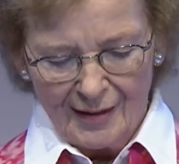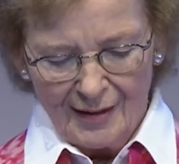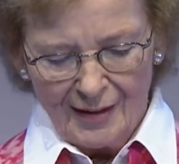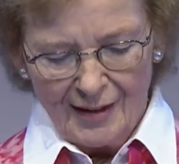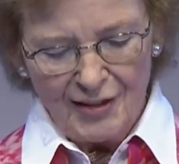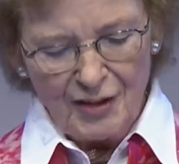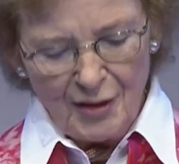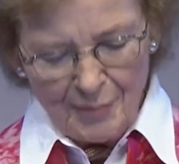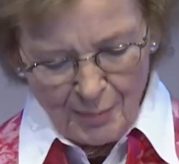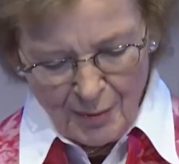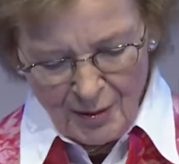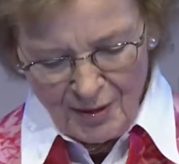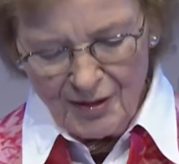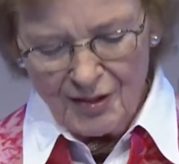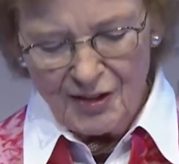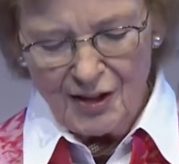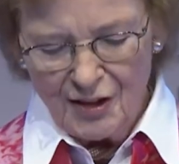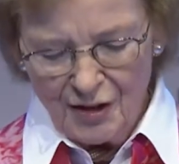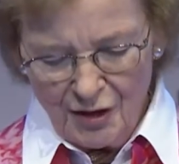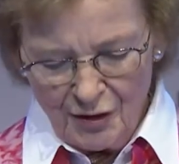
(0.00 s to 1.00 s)
It's
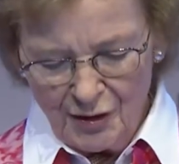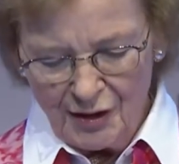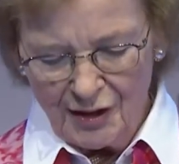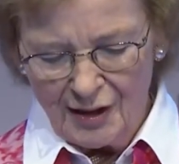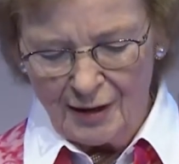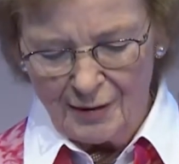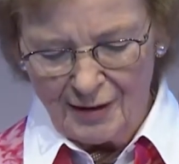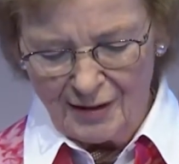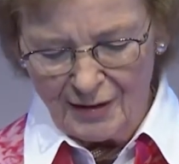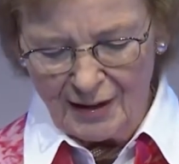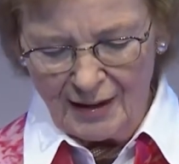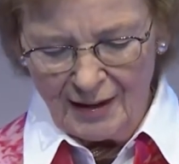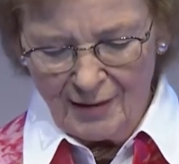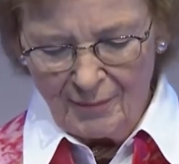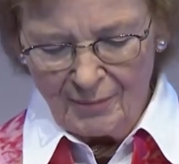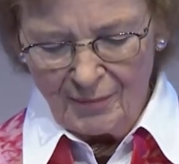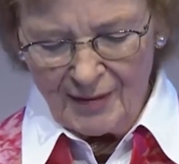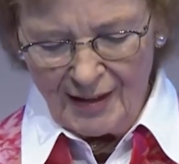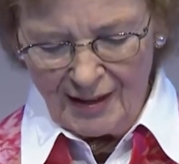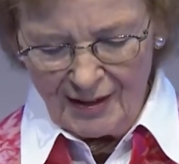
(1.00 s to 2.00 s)
important to note, however,
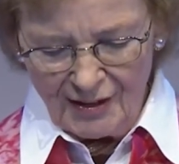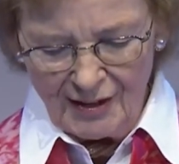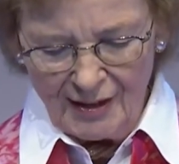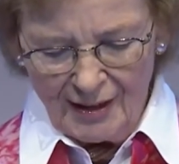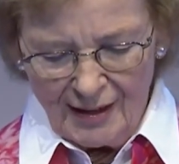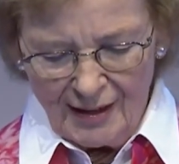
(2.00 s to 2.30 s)
that